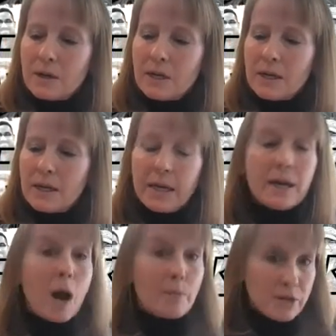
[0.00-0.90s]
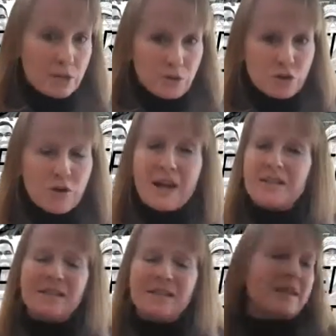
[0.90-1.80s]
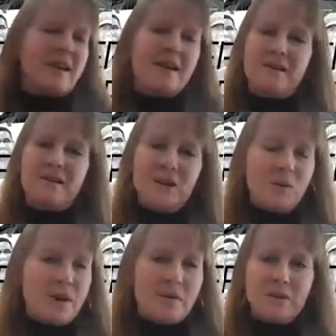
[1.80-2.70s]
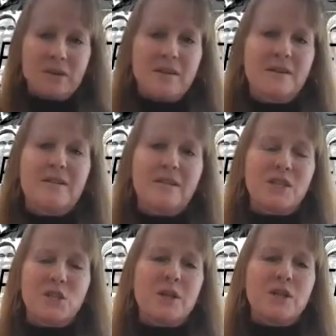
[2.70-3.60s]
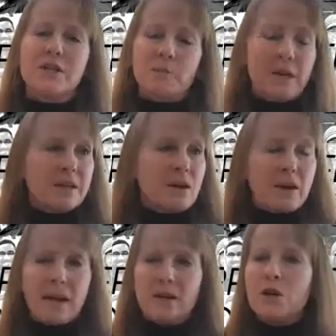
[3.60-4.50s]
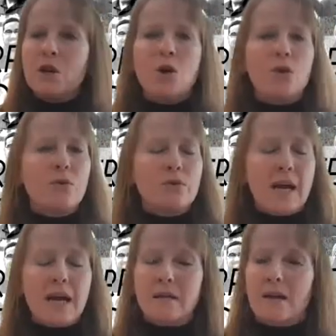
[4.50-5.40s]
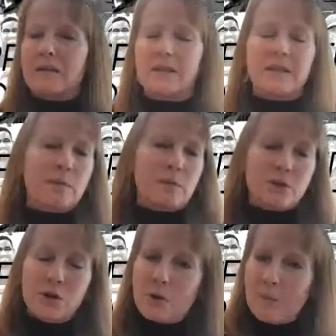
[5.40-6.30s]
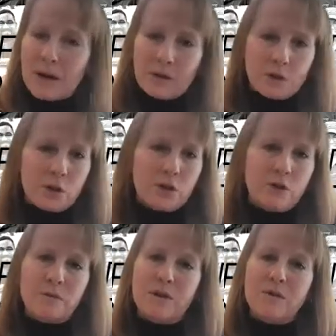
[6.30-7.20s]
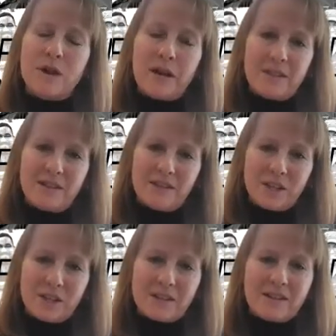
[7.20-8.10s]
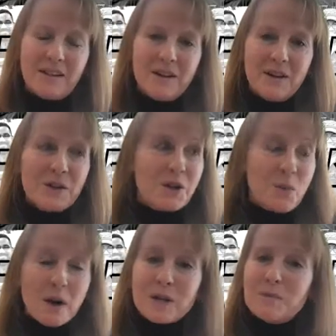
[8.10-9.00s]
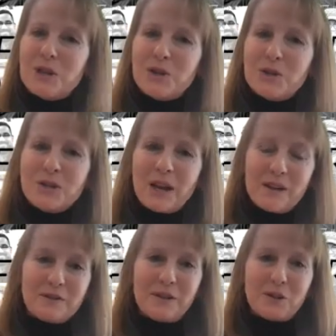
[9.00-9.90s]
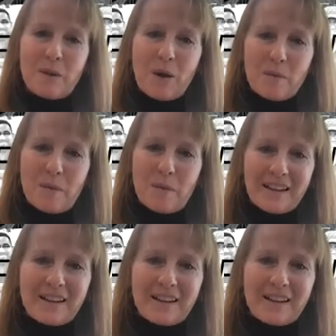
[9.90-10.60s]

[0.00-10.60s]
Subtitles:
in operational stress and, whatever the situation is, but, again, no diagnostic labels, no medical terms, no nothing, just, welcome to your new life. Here's your power back.